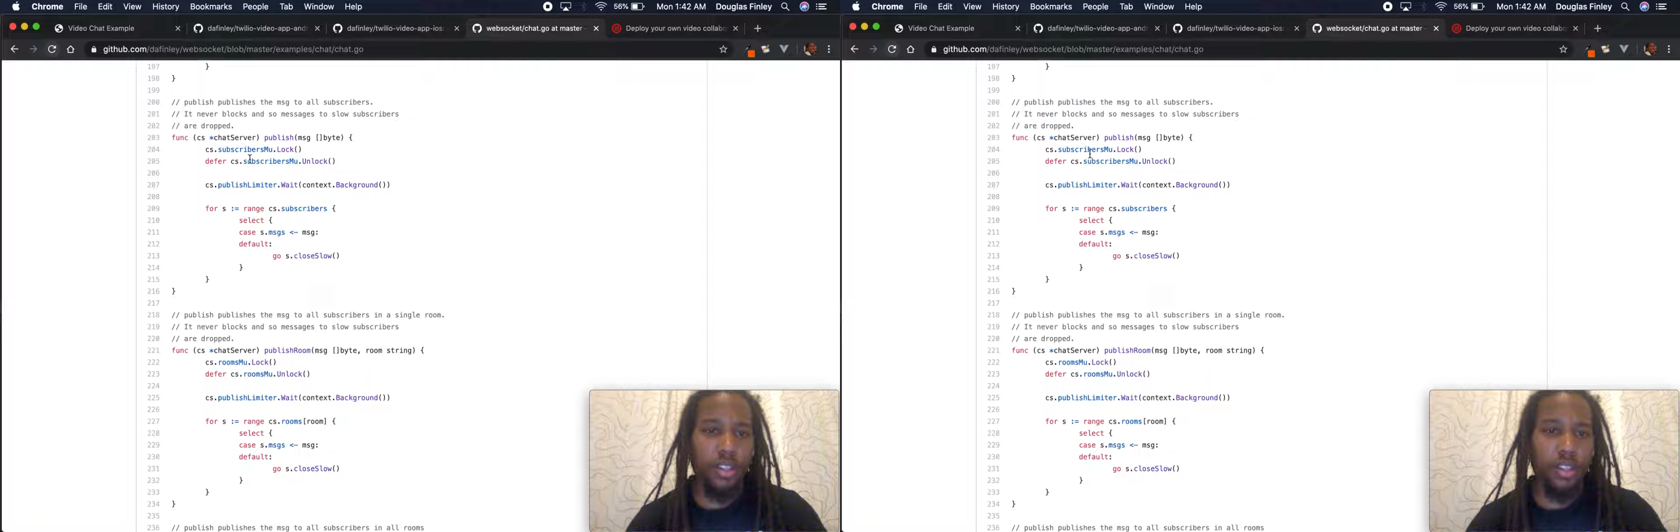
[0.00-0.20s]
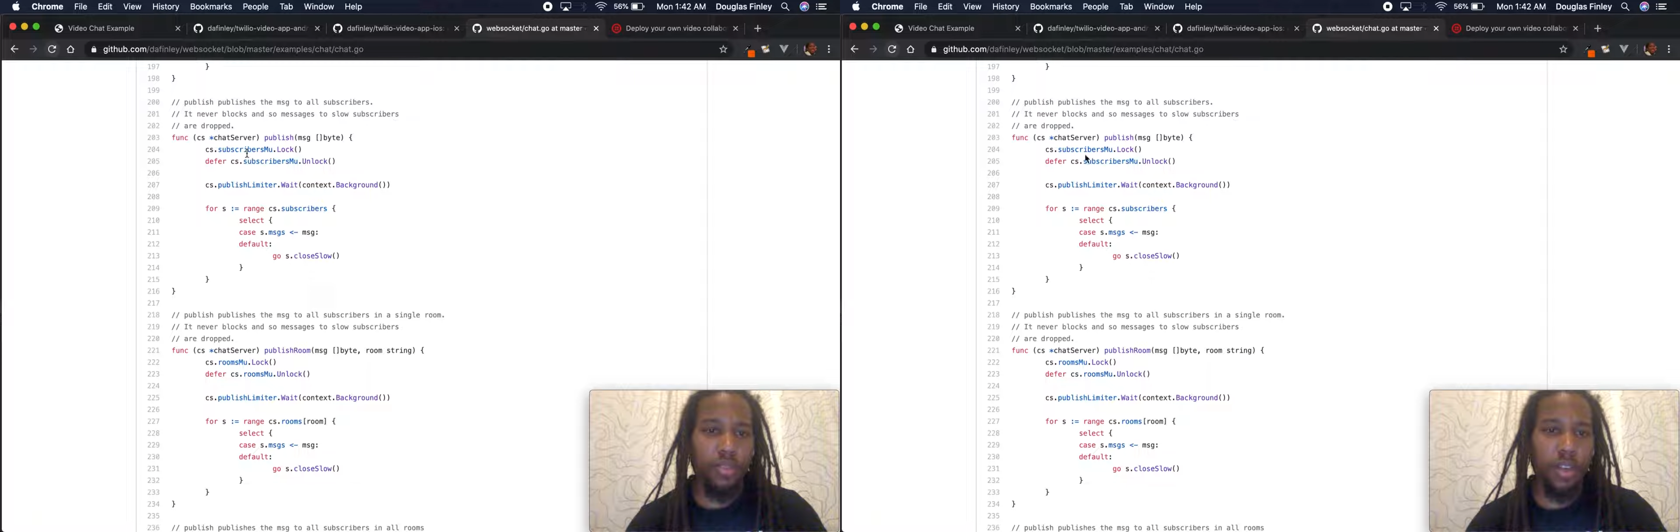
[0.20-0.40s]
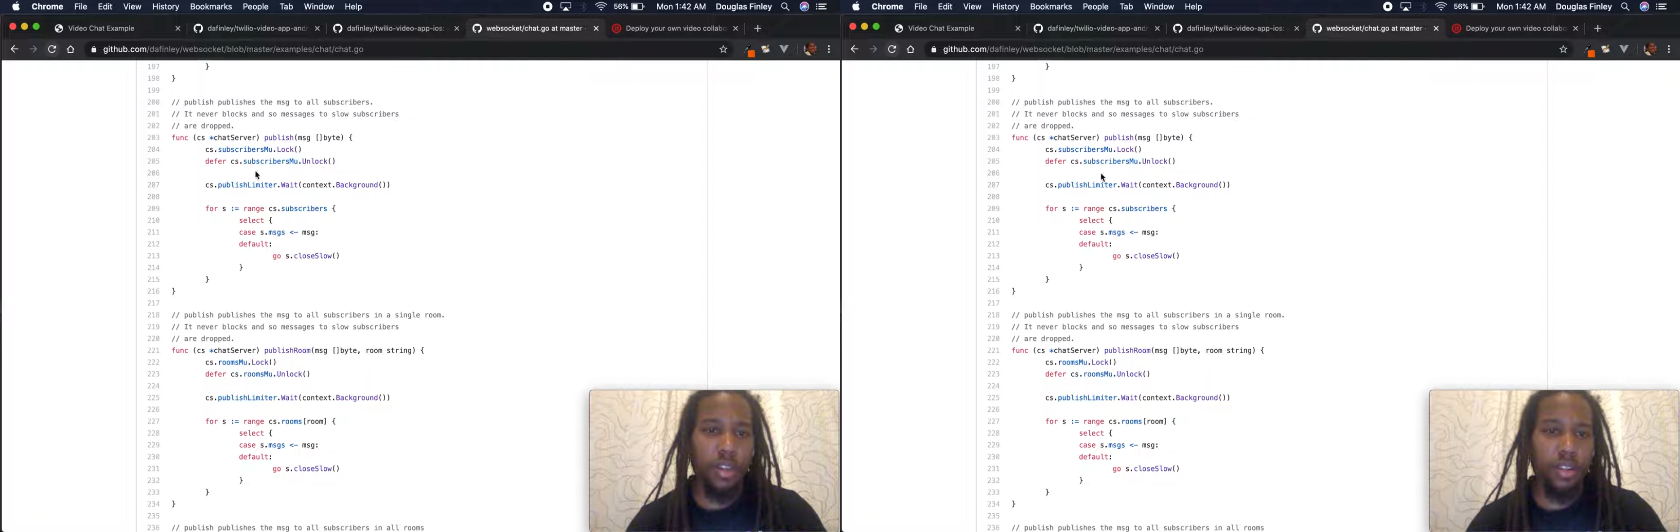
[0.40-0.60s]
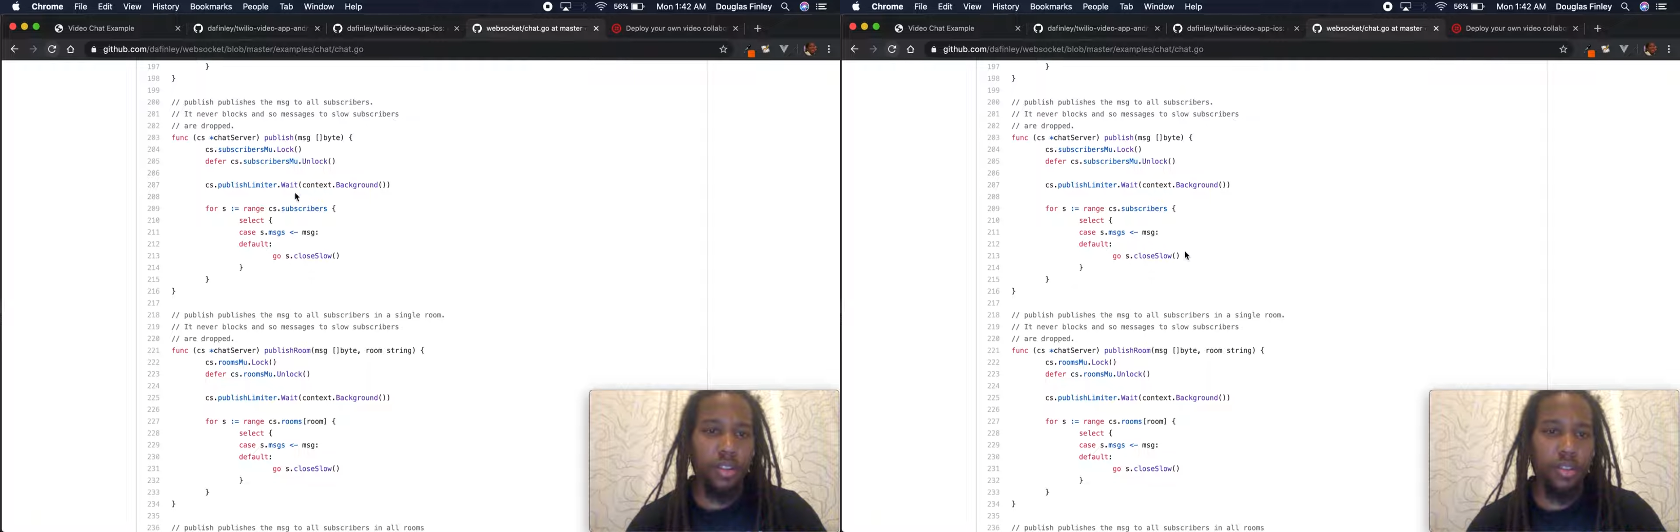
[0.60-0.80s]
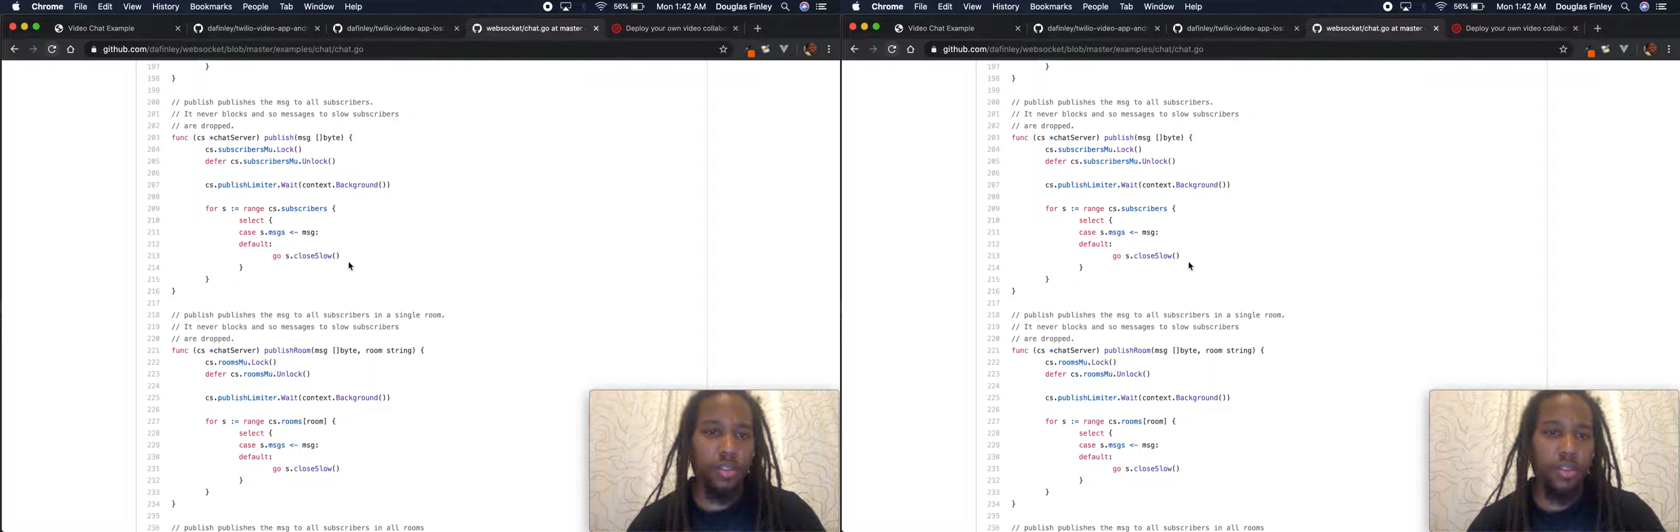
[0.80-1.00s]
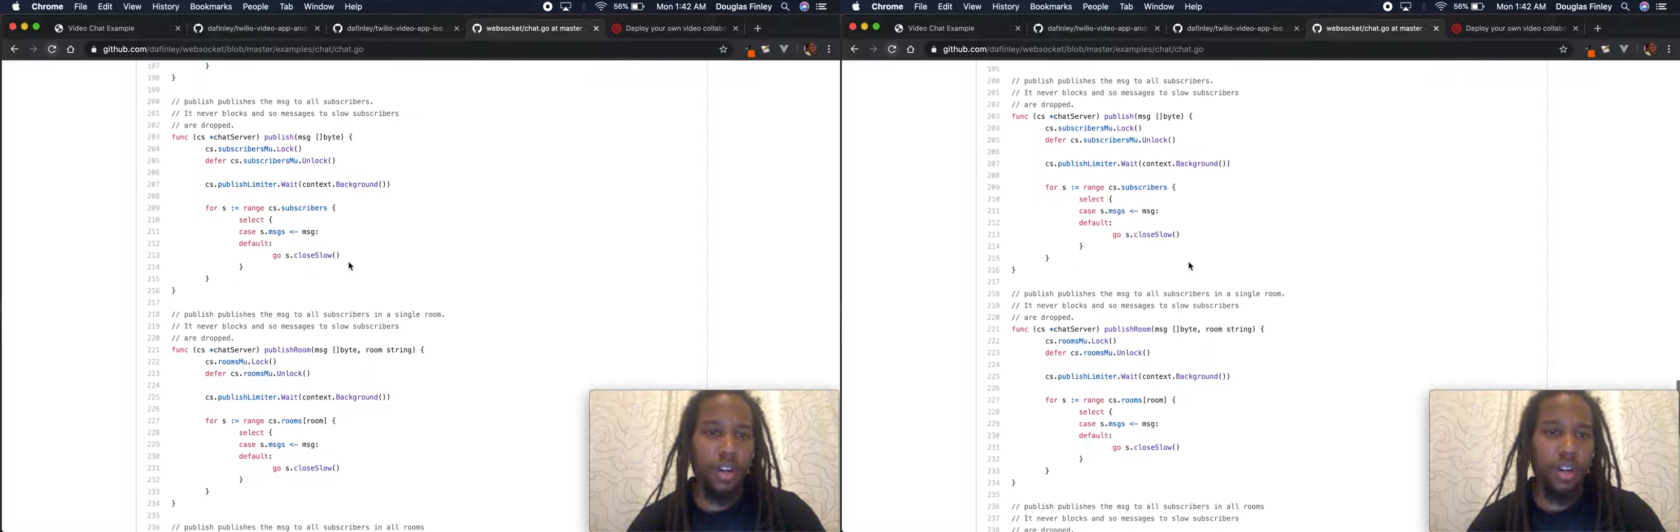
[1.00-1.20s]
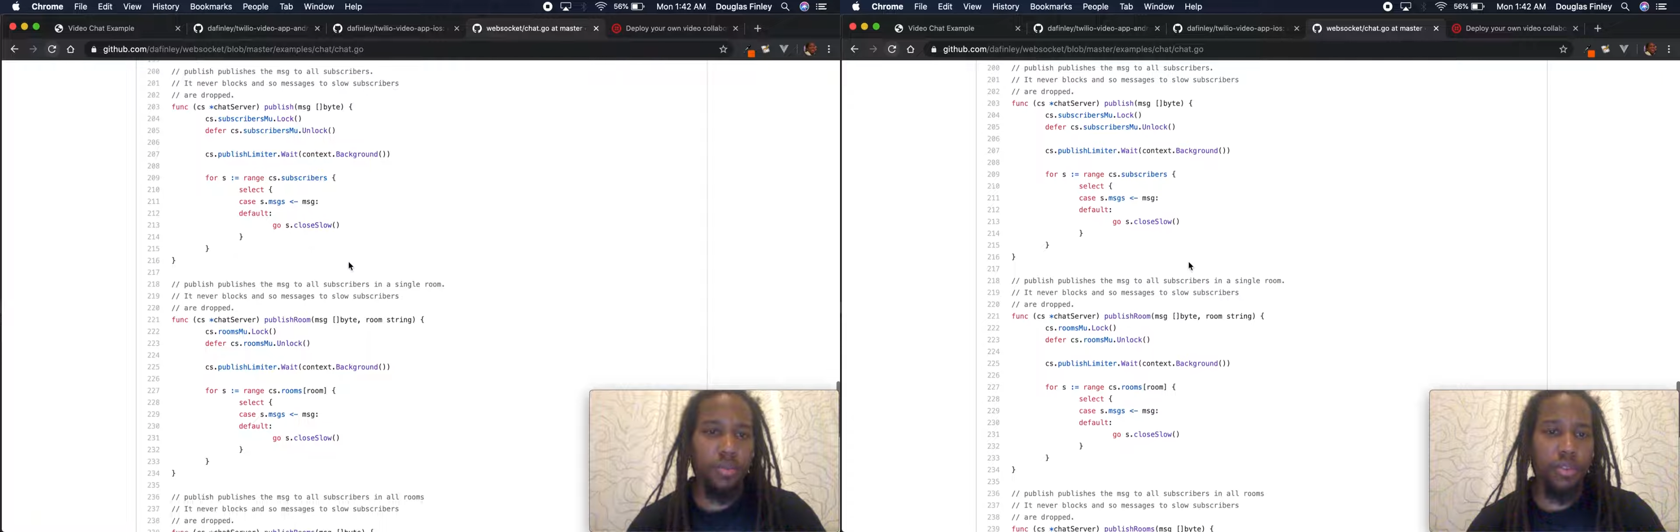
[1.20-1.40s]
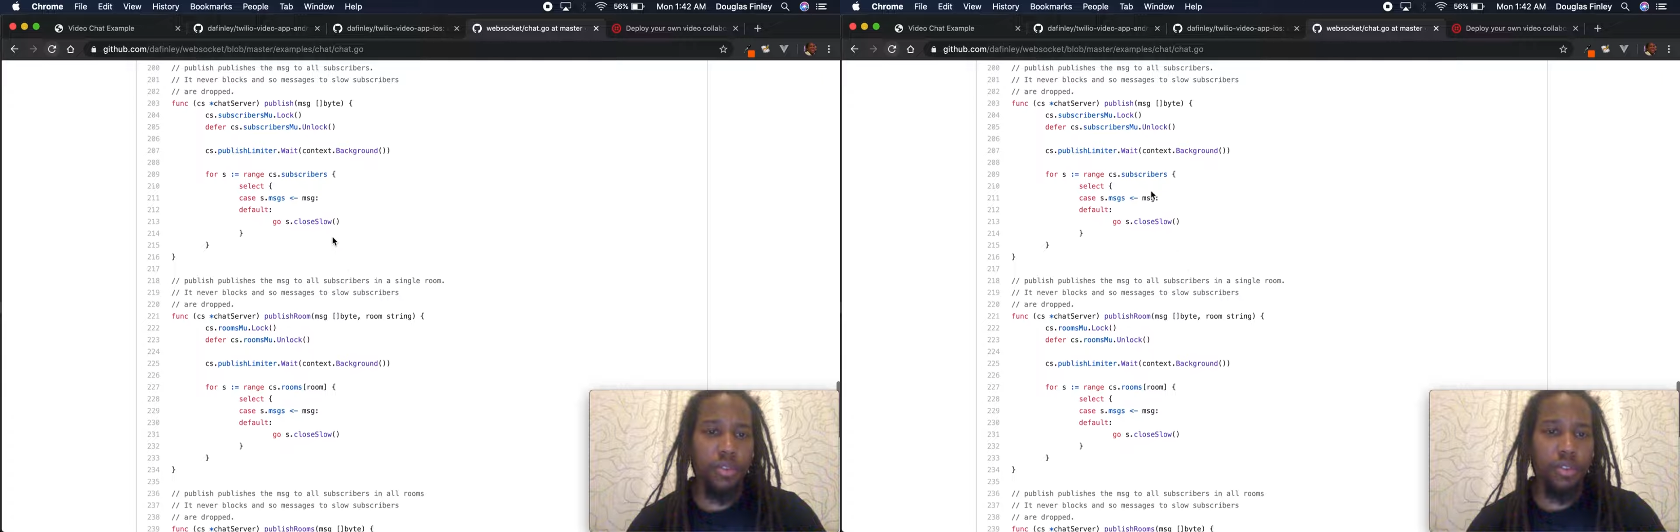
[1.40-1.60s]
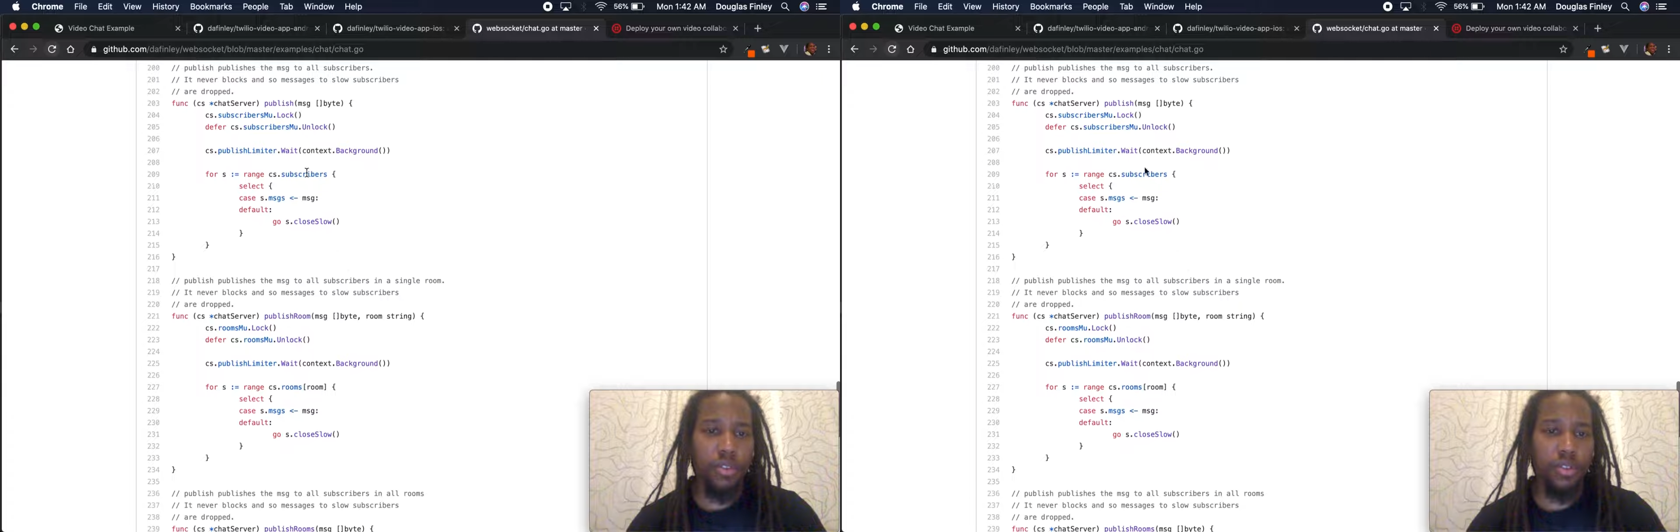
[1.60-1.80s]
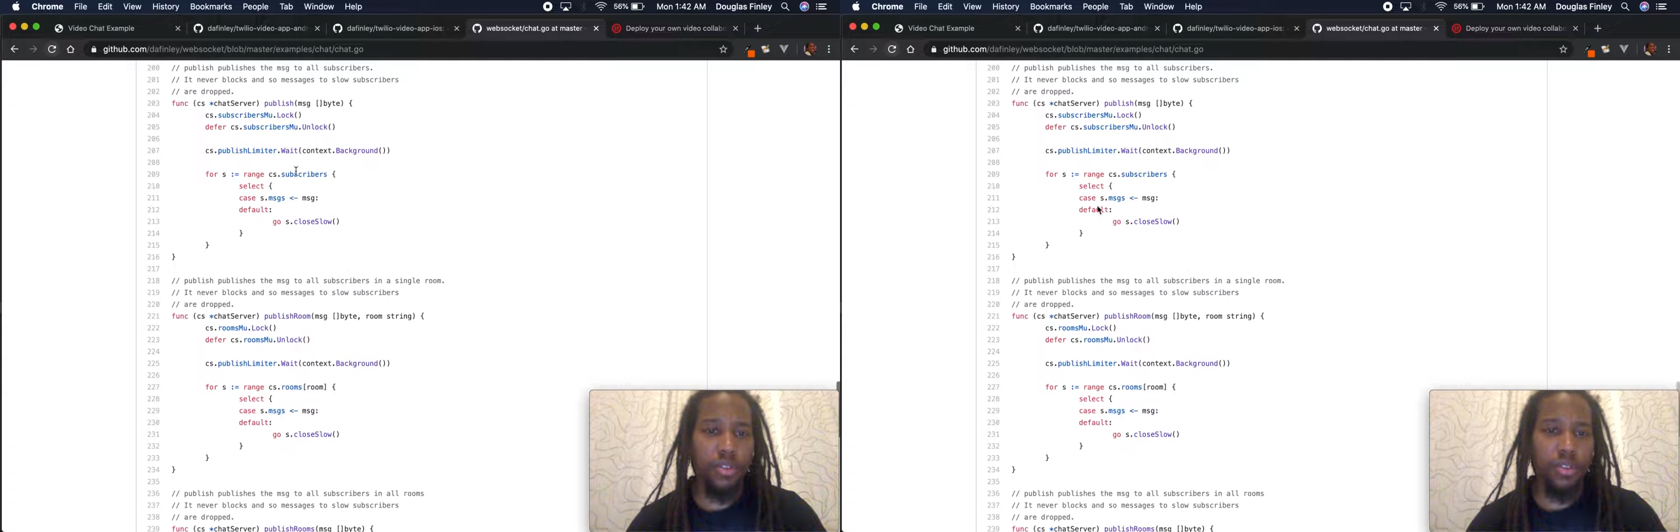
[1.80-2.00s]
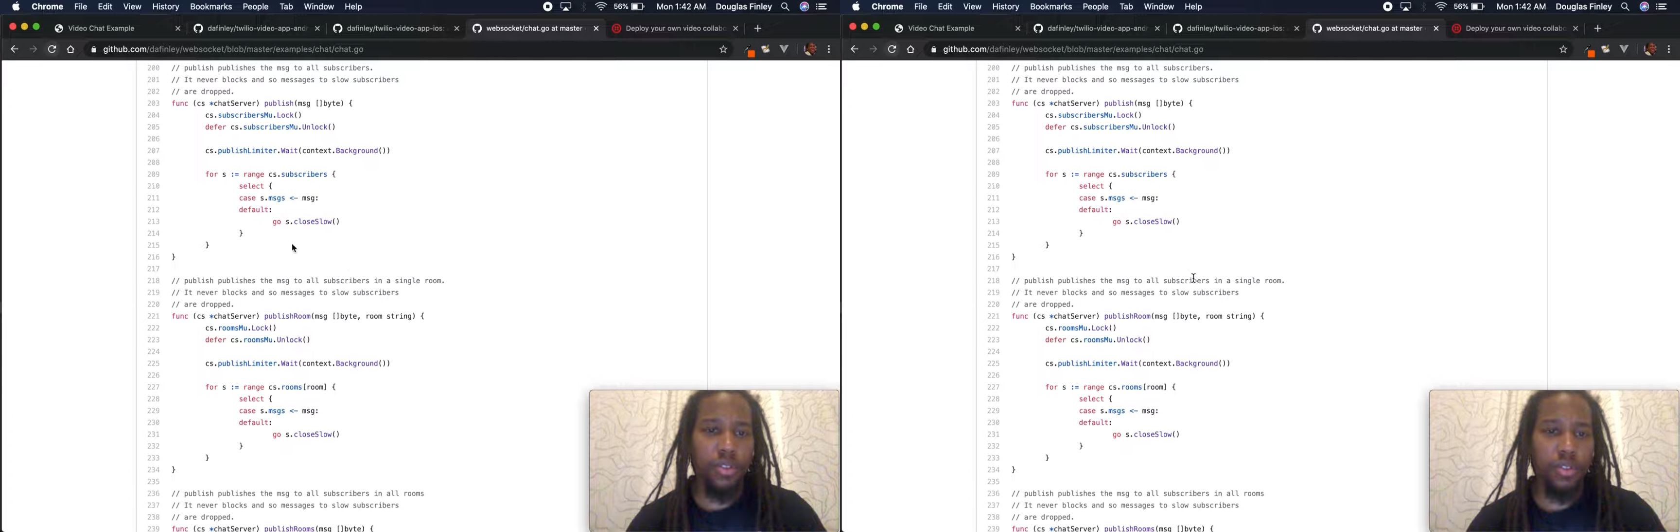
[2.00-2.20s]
to the regular subscribers,